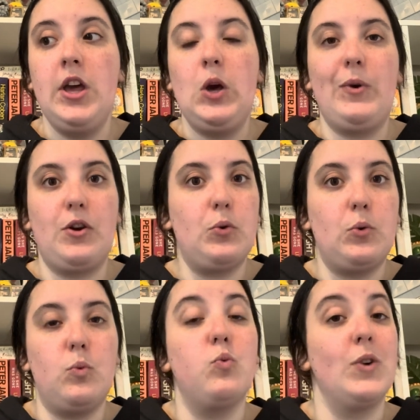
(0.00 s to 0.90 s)
we all
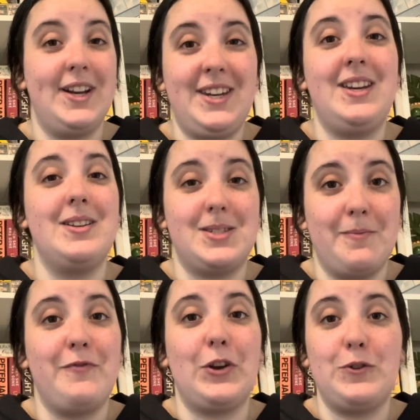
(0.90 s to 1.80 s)
really needed some
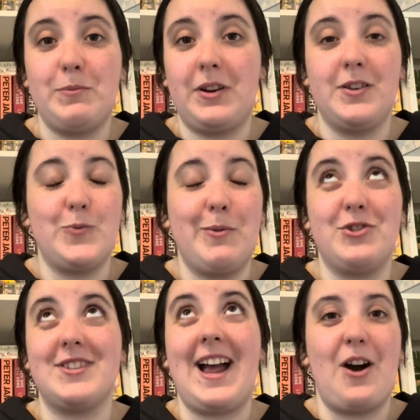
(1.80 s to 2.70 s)
food because we were
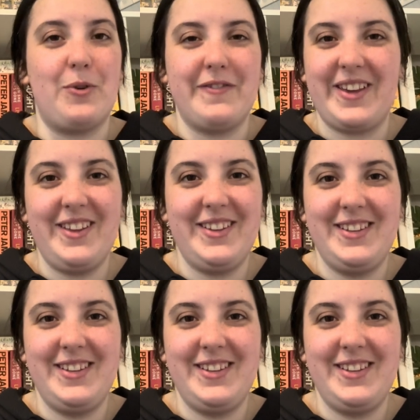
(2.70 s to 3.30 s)
just out of it.